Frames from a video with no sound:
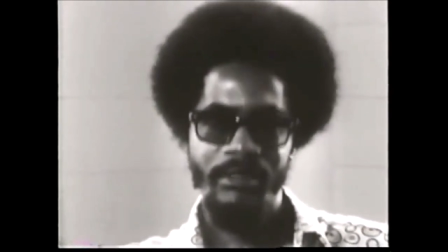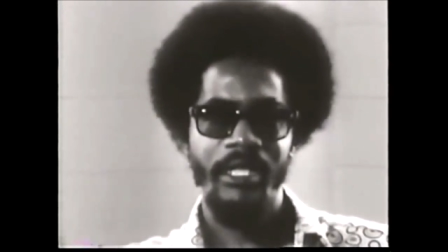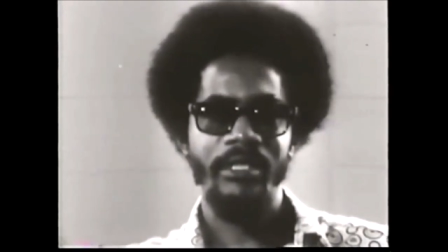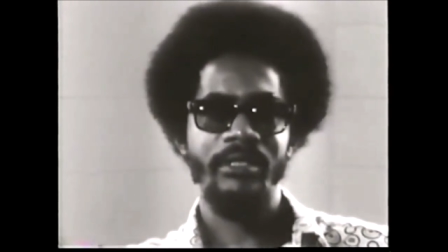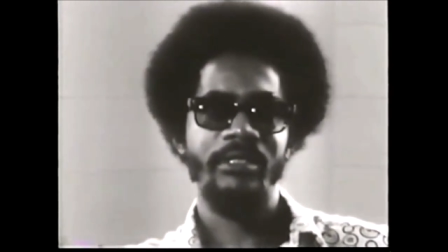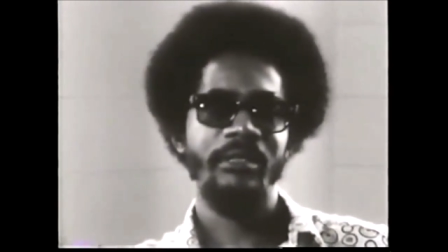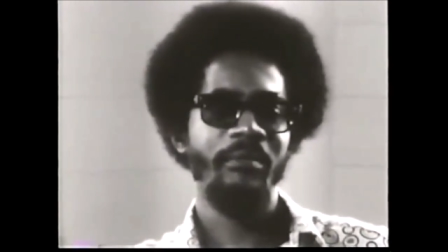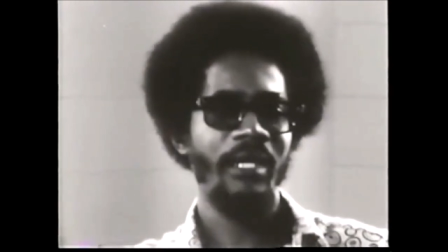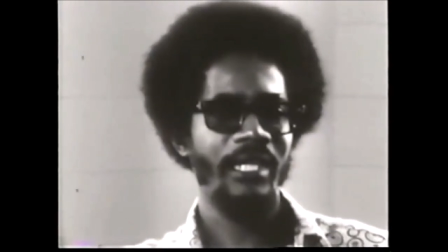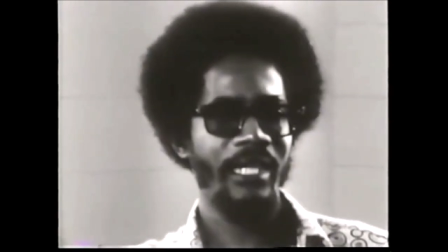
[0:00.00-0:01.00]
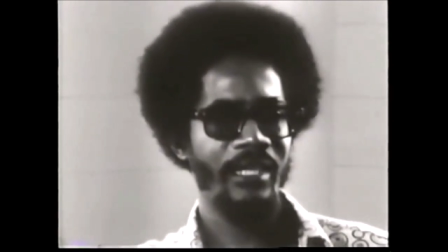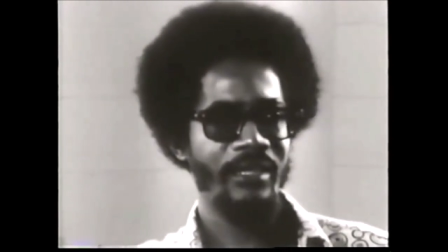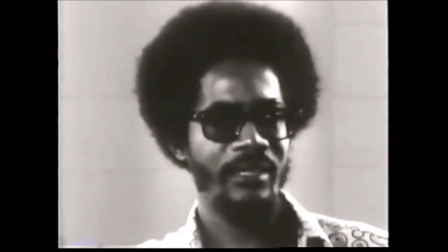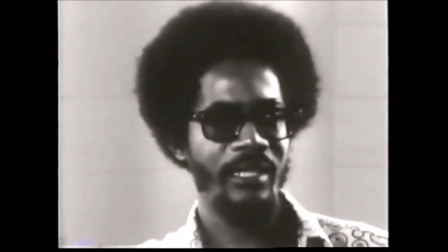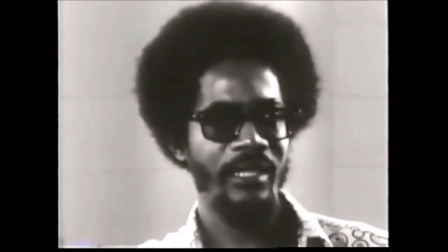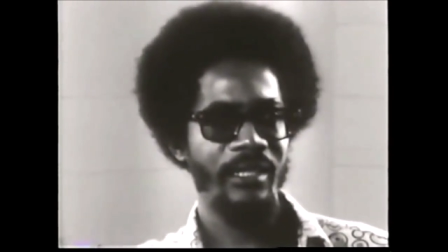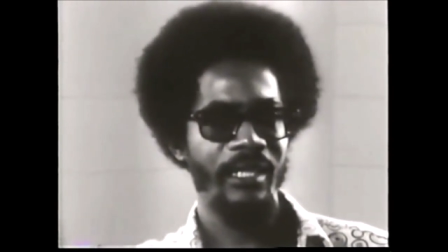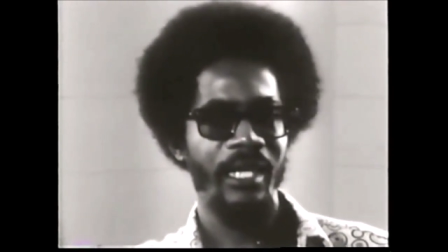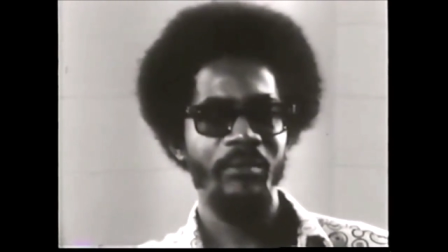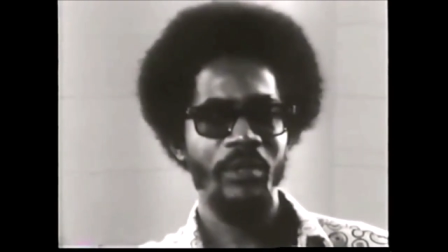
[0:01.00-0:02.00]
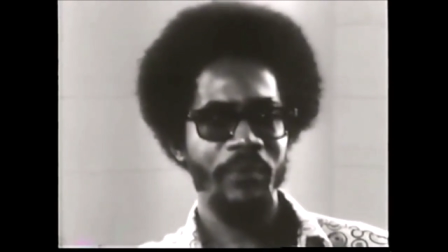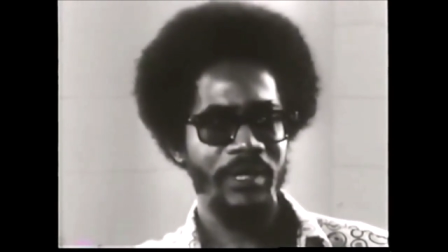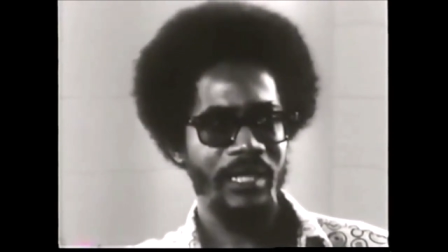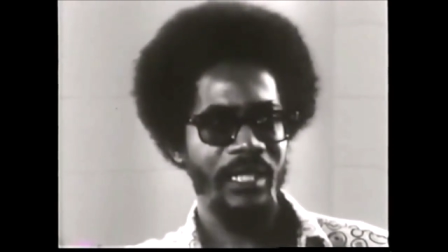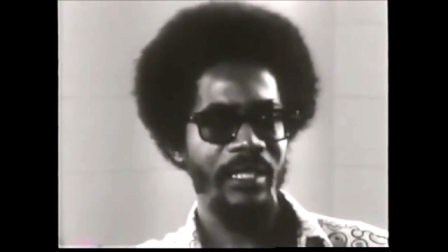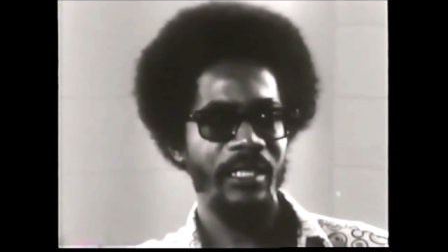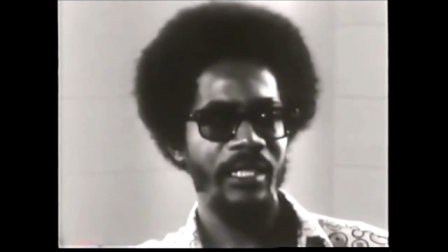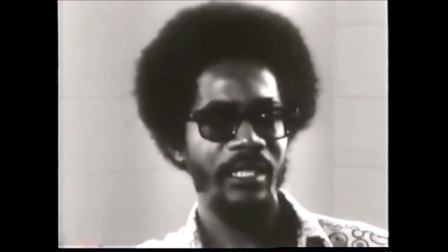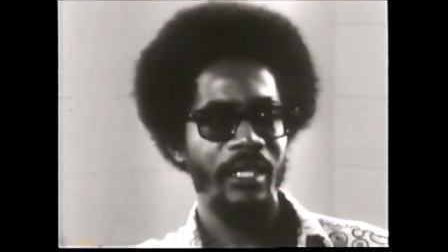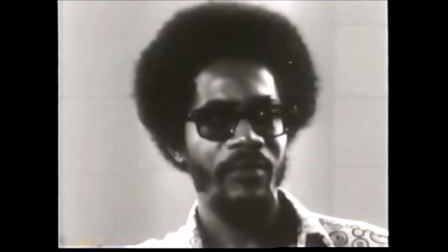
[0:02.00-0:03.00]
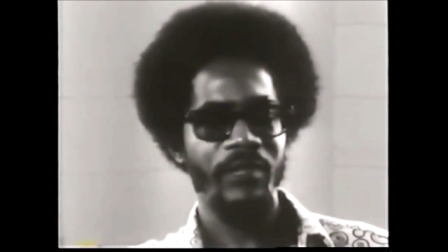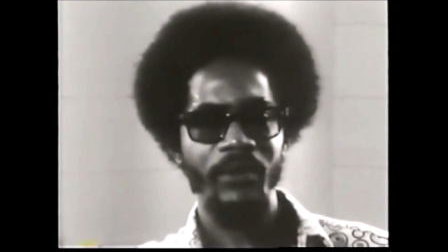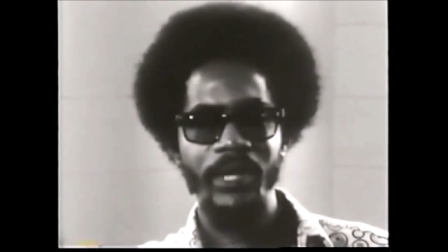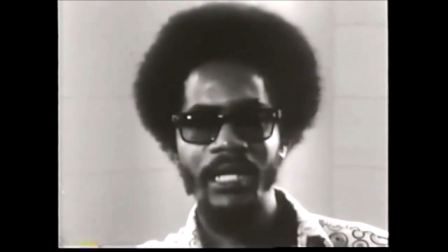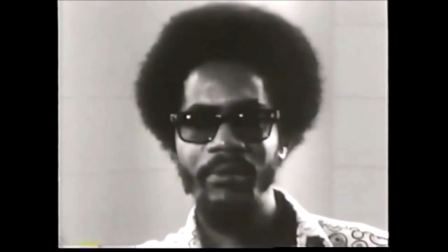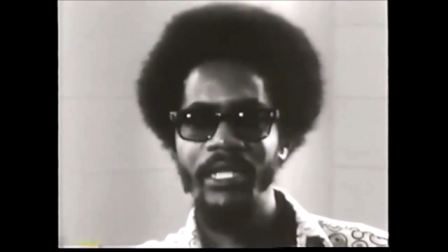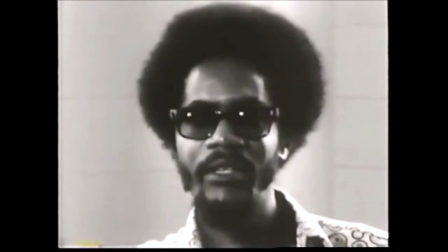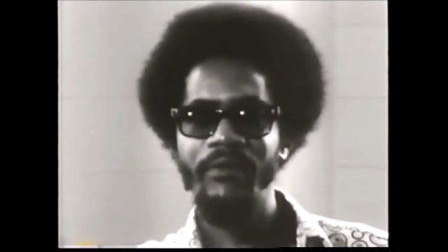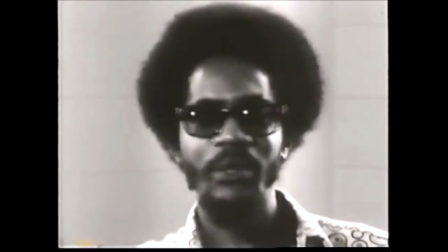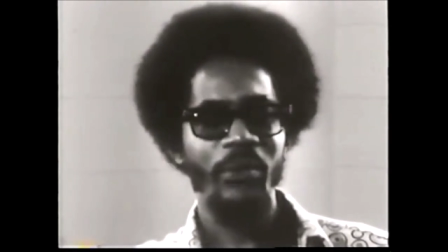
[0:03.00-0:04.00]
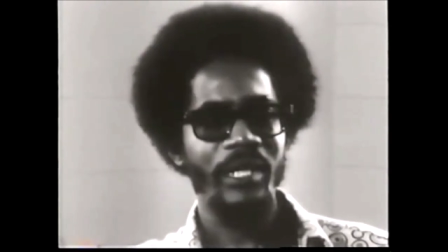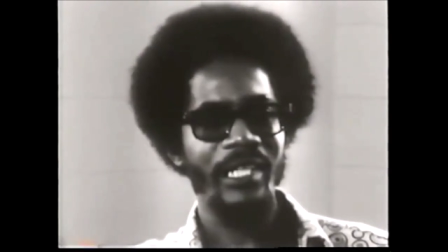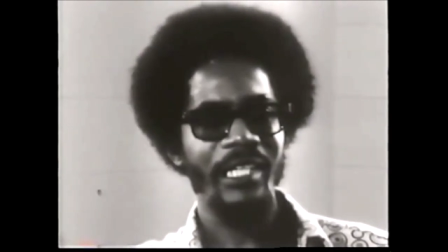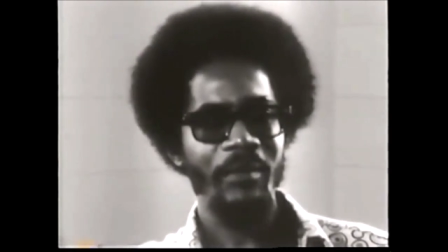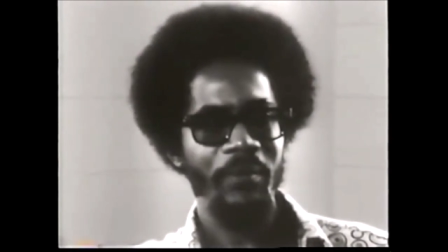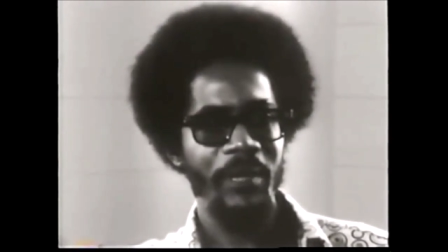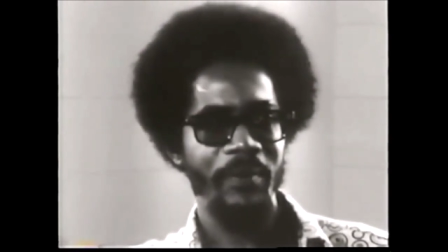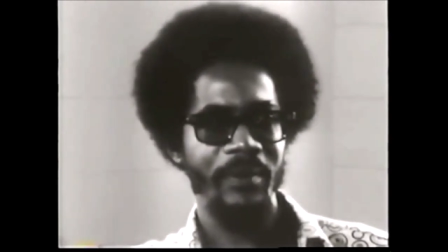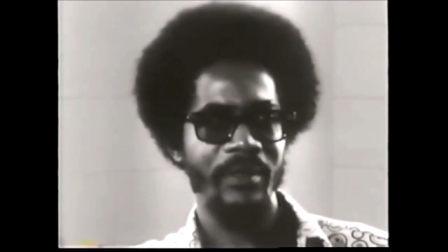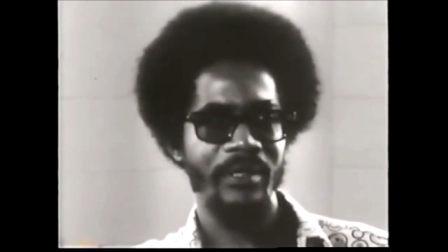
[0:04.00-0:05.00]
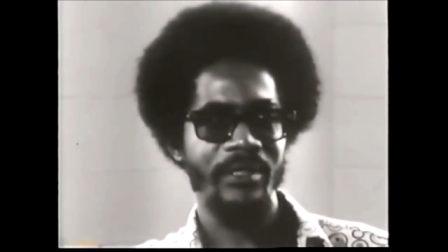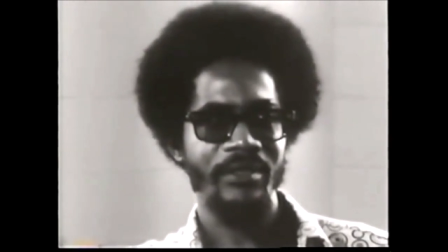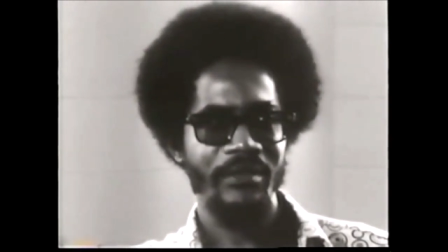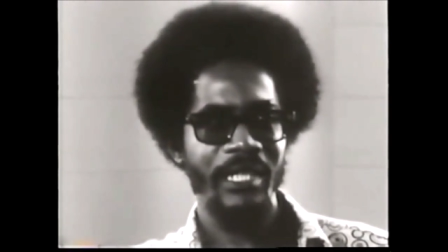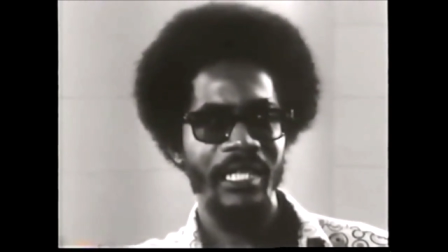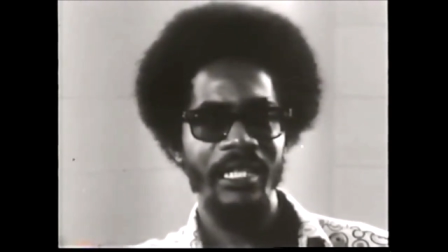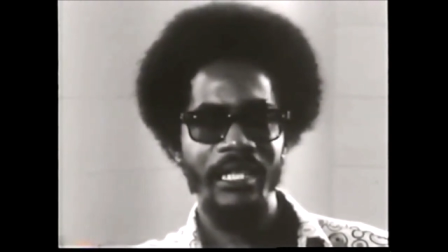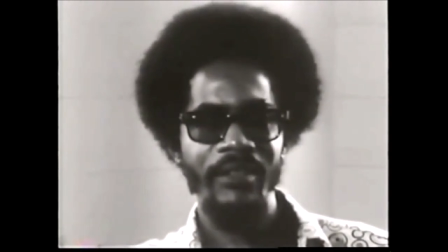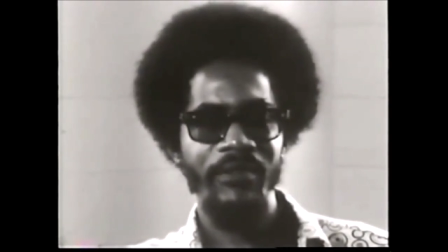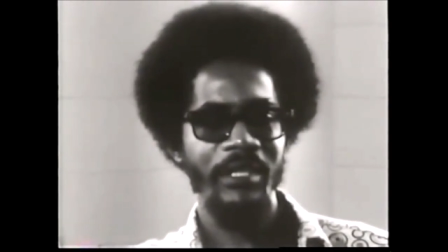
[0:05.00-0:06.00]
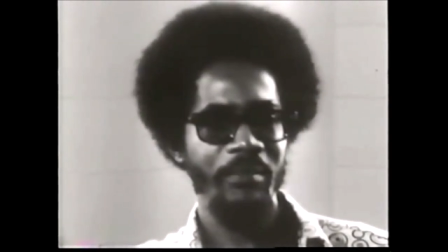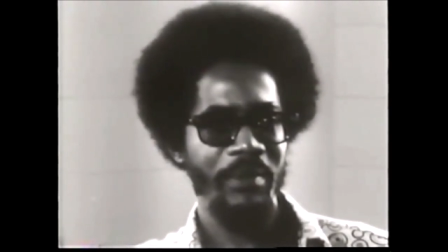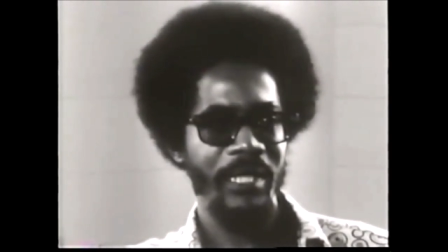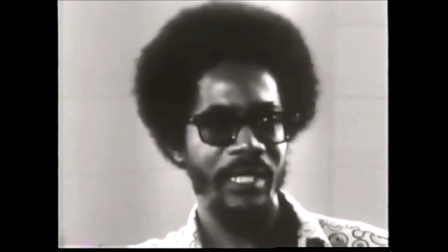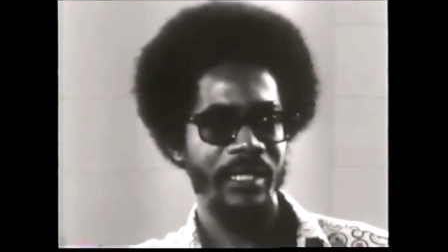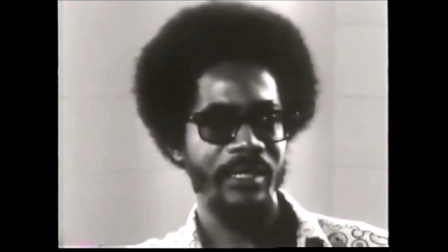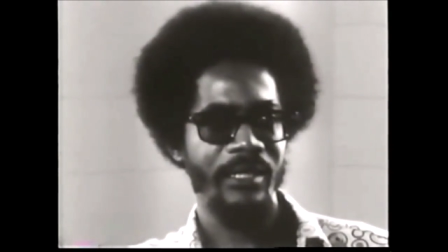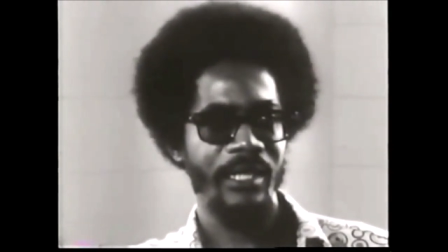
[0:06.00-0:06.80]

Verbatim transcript: as a symbolic entity, and more particularly for the well-being of the working people as real living beings,